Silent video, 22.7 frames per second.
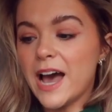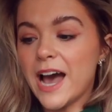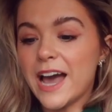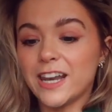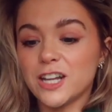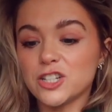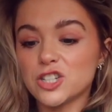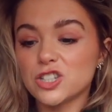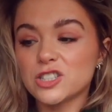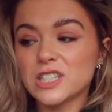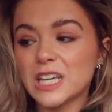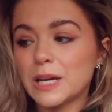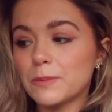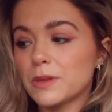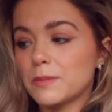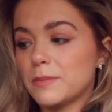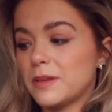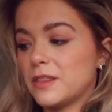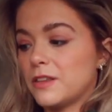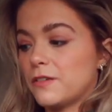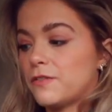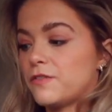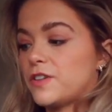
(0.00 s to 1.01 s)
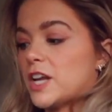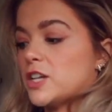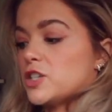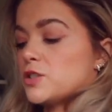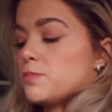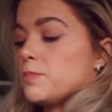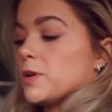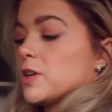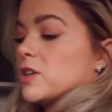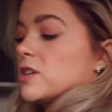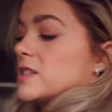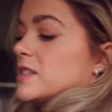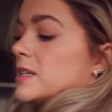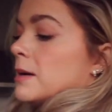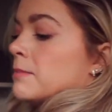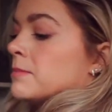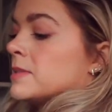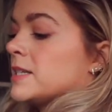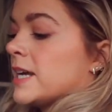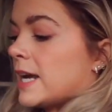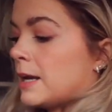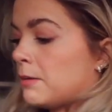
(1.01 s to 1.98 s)
and I just keep them in the fridge because
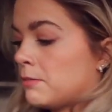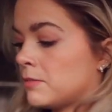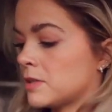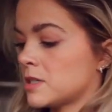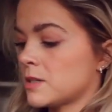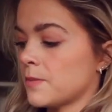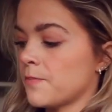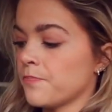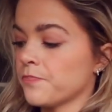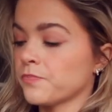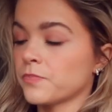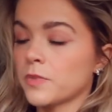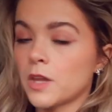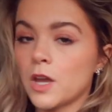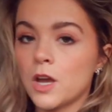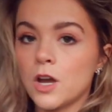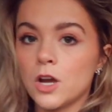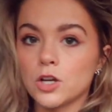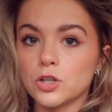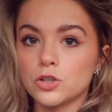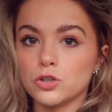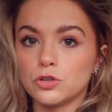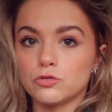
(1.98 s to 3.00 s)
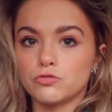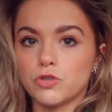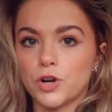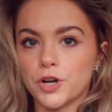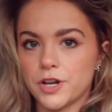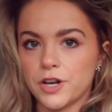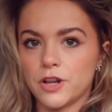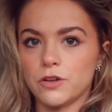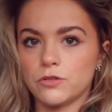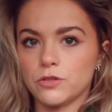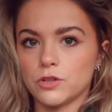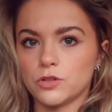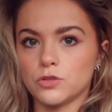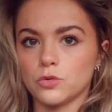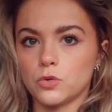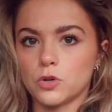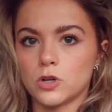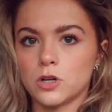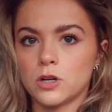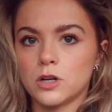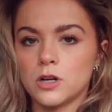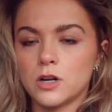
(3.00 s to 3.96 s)
sometimes you're running out the
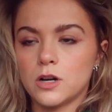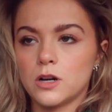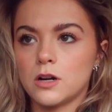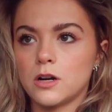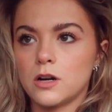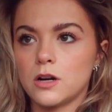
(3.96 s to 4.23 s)
door